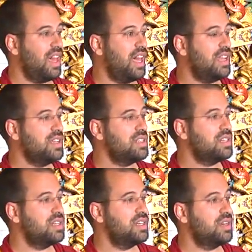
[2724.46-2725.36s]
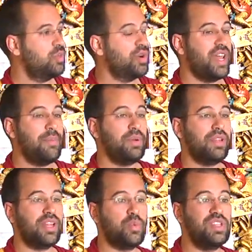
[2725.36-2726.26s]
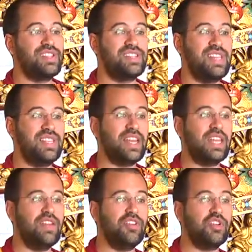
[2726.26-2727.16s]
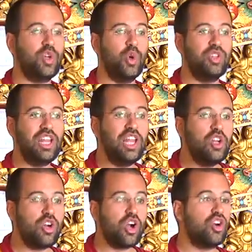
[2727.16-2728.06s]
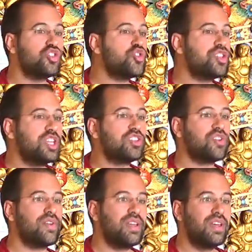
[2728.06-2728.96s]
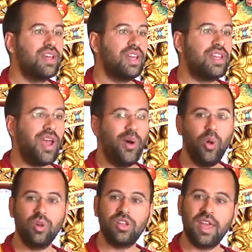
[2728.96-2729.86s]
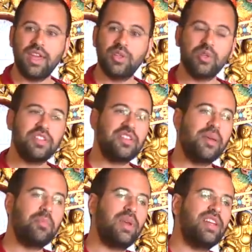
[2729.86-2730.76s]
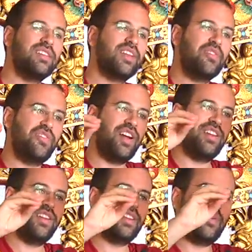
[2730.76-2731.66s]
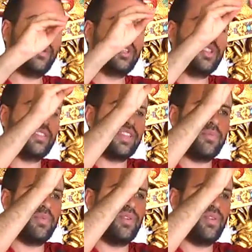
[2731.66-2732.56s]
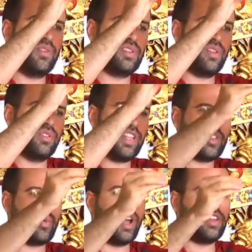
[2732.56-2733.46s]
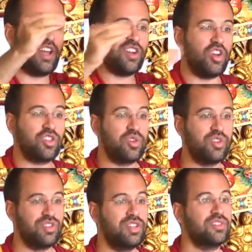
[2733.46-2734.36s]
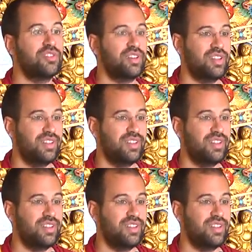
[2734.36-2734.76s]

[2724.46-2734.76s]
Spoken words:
And what happens is that we see that even though they look contradictory, they all take to the same place, and finally they reach the same result. That's why they are not contradictory,